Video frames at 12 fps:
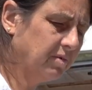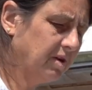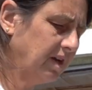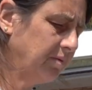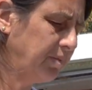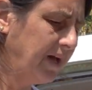
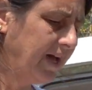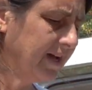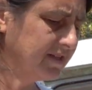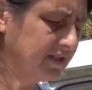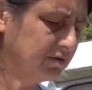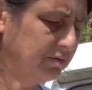the
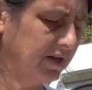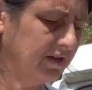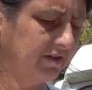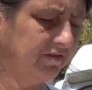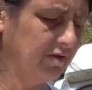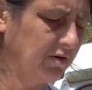bags as well.
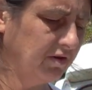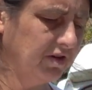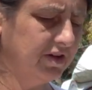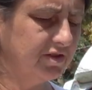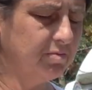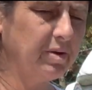If you've got
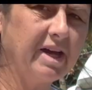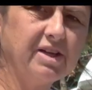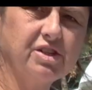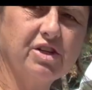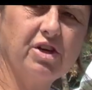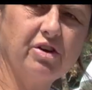loads of bags,
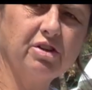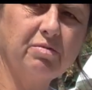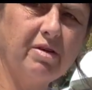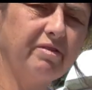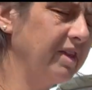you could hook them over